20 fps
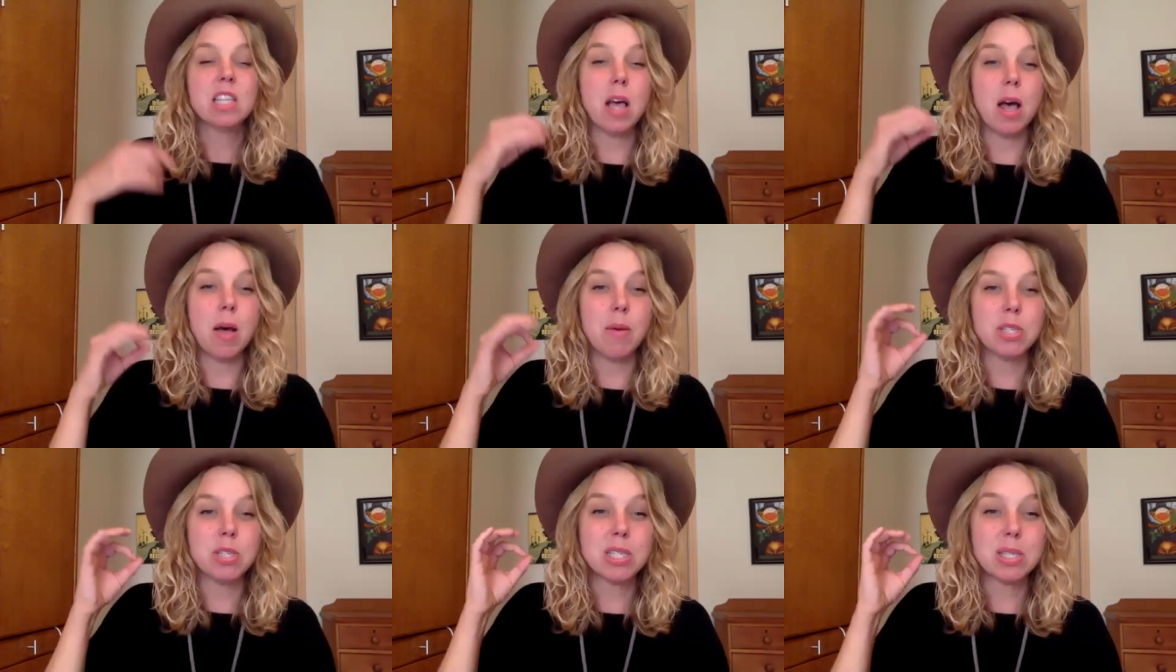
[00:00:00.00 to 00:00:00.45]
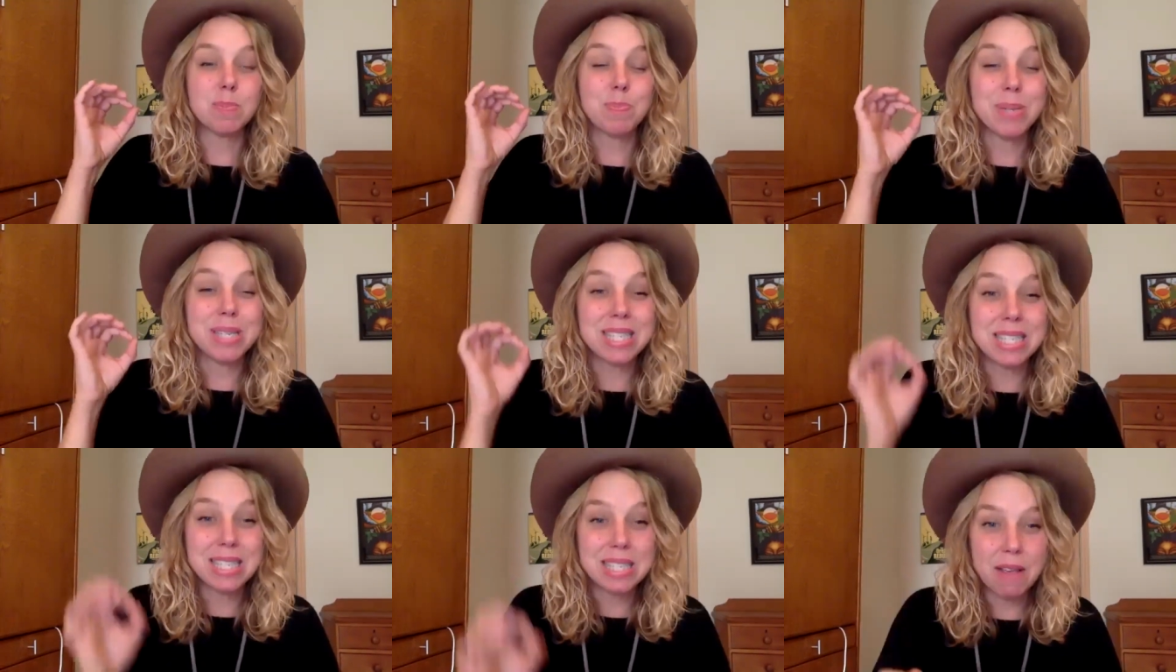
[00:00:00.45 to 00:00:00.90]
of
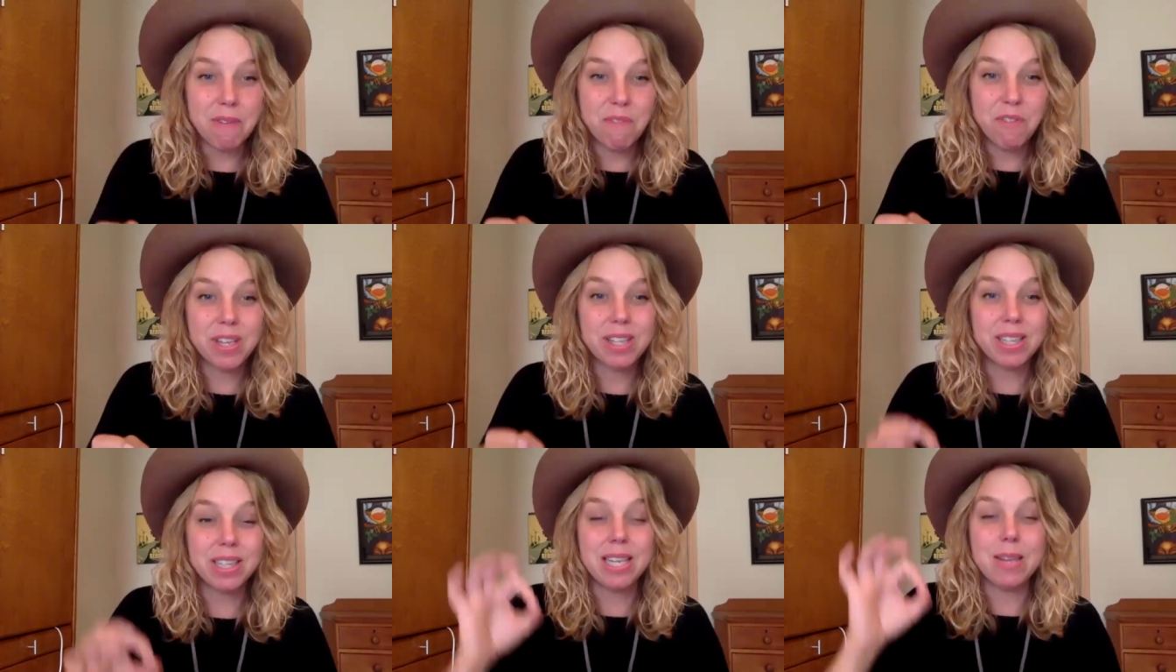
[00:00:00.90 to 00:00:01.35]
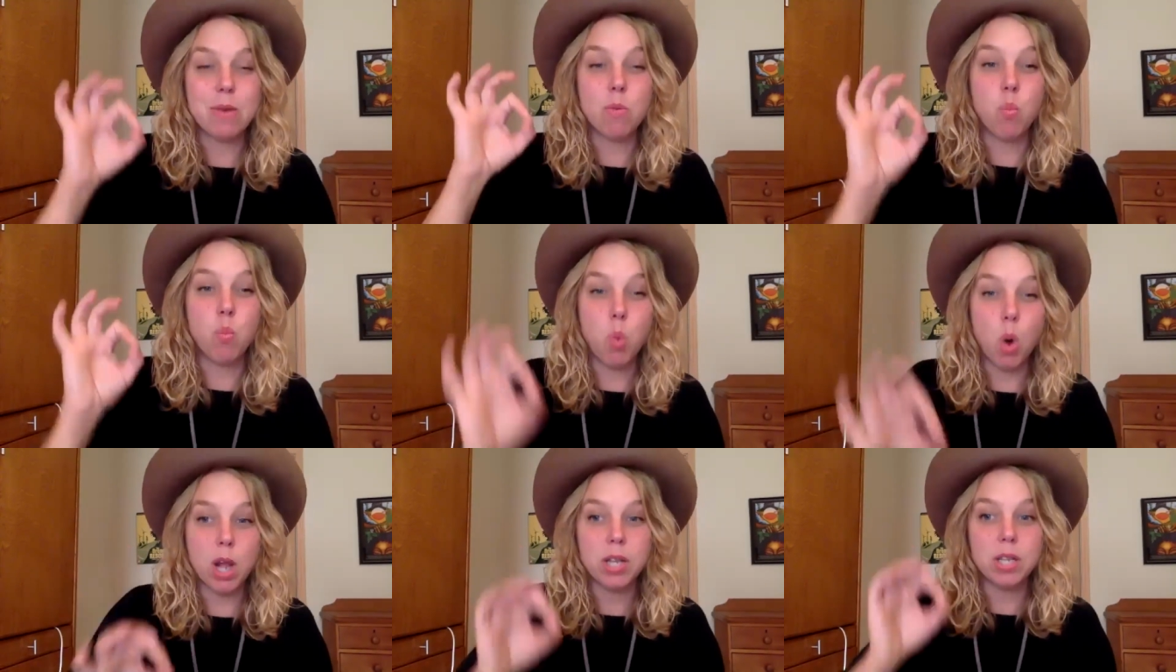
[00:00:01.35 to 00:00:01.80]

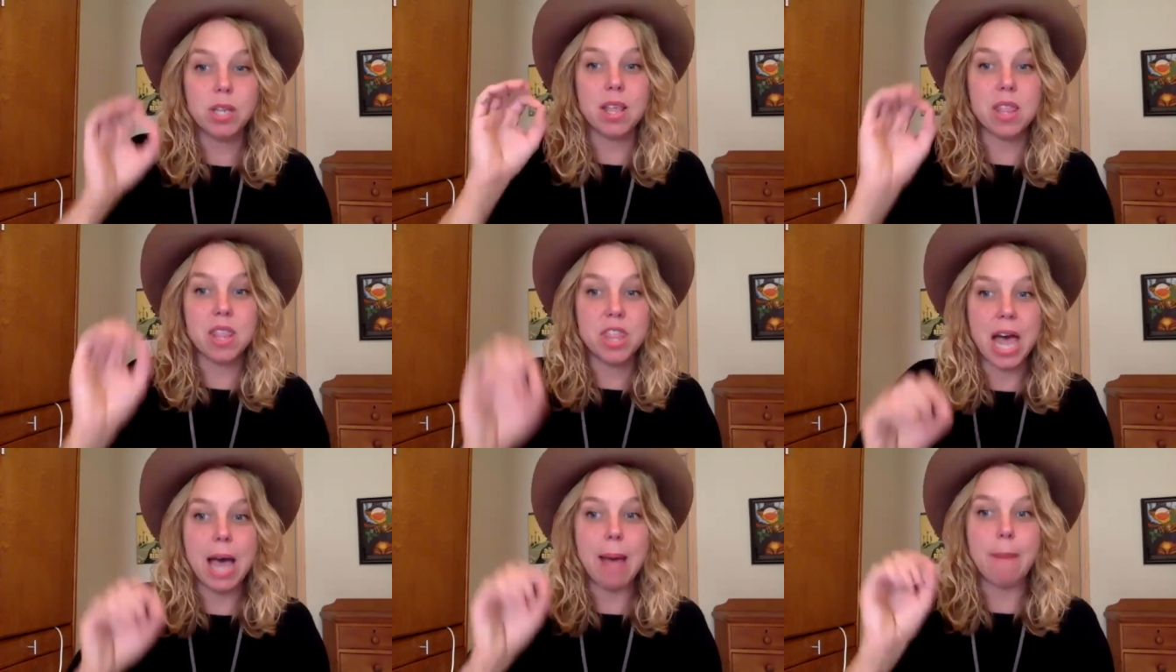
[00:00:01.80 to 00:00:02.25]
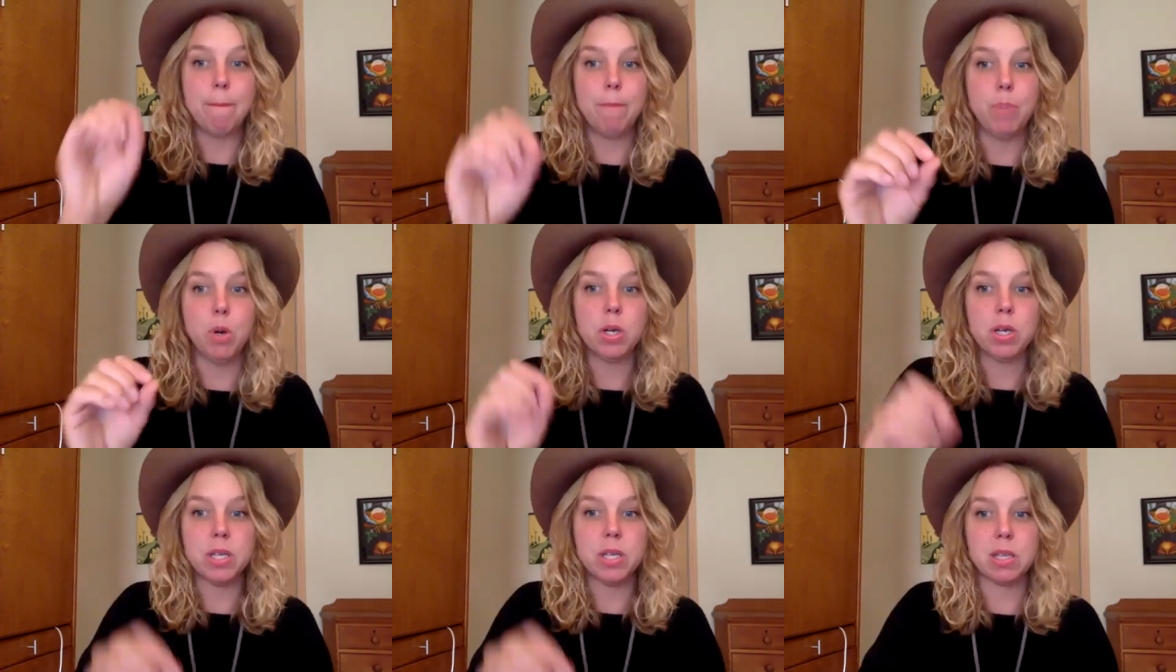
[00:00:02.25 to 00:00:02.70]
specifically what that
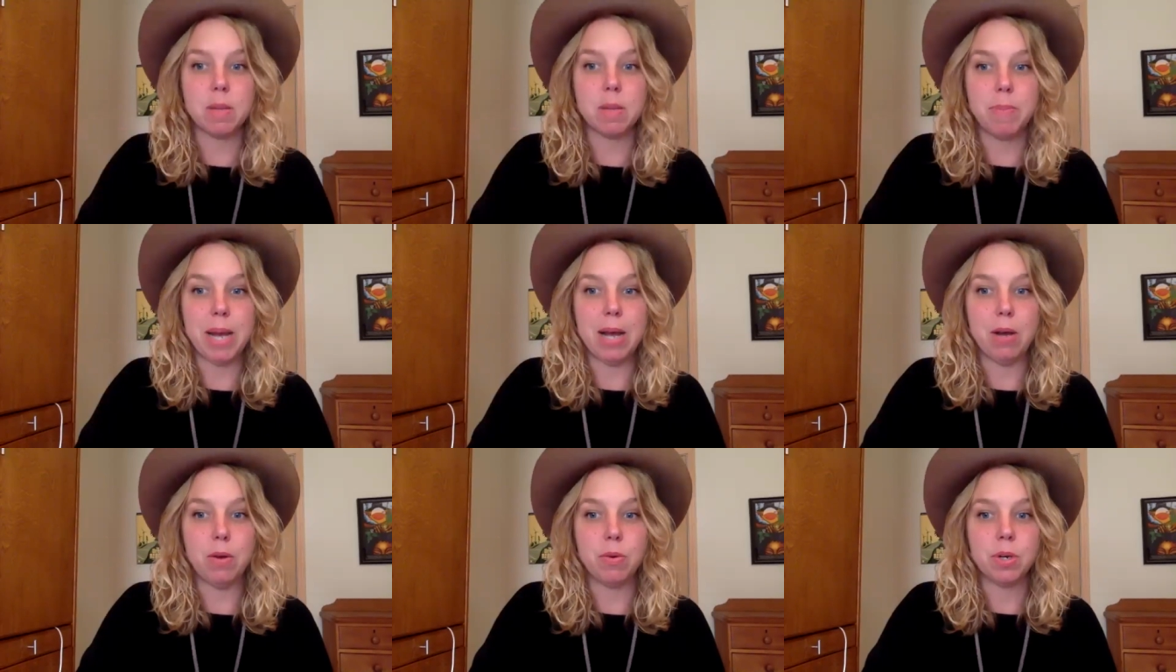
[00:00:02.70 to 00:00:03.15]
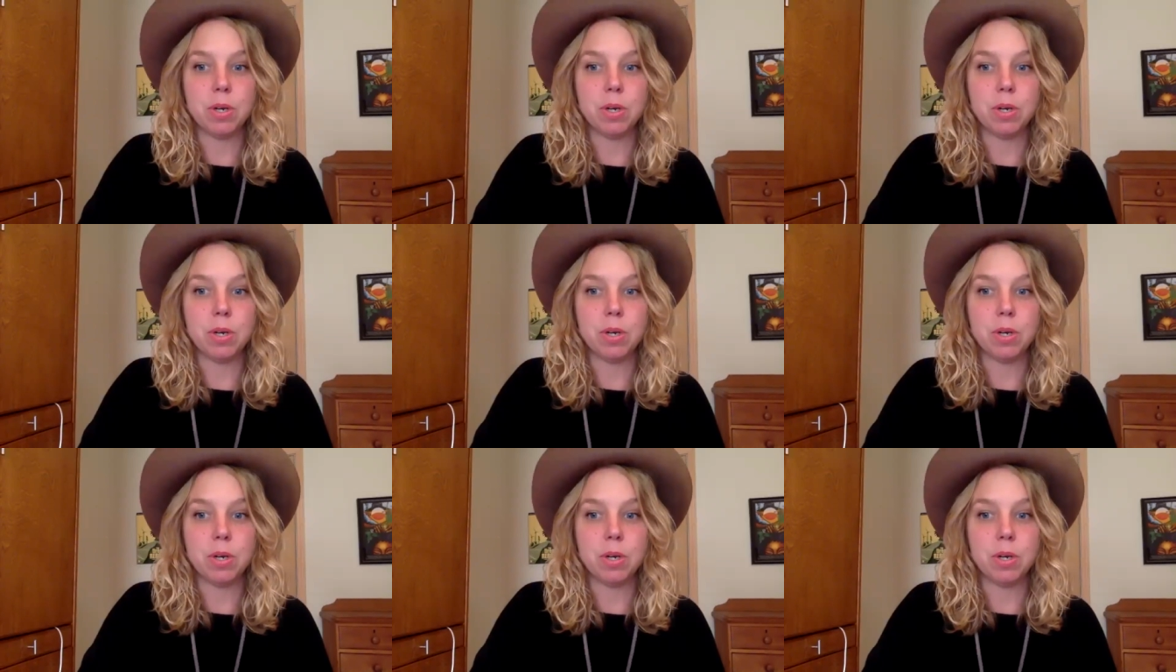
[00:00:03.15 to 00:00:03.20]
book is about.